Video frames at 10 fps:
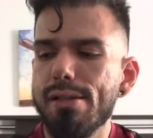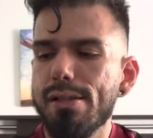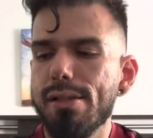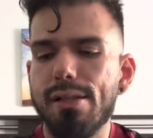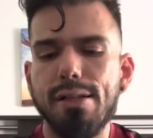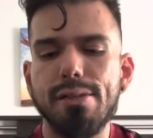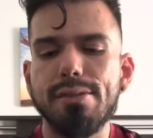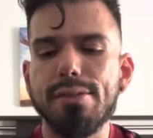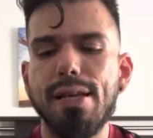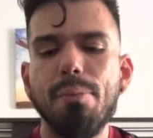I
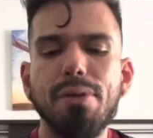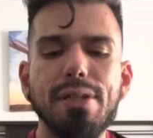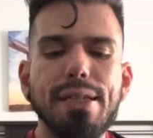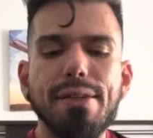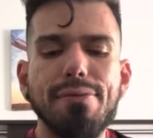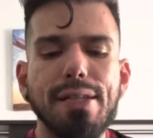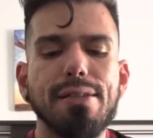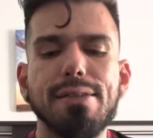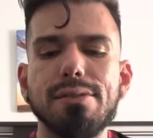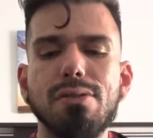just can't believe that
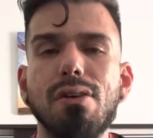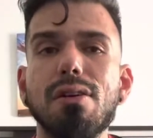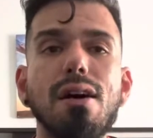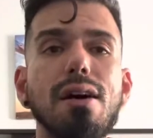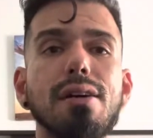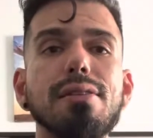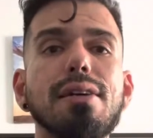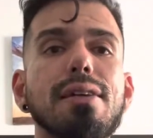it's all gone.